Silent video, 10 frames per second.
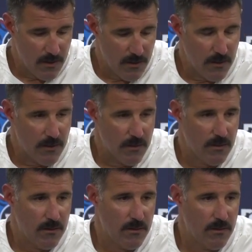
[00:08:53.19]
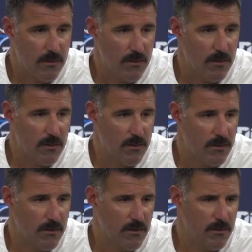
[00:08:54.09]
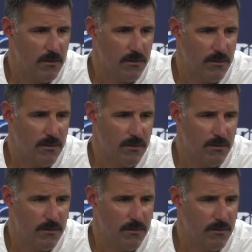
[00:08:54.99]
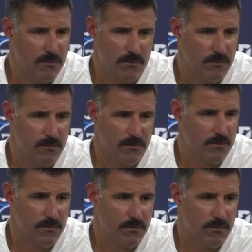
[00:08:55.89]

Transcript: keep going on that, or that more on,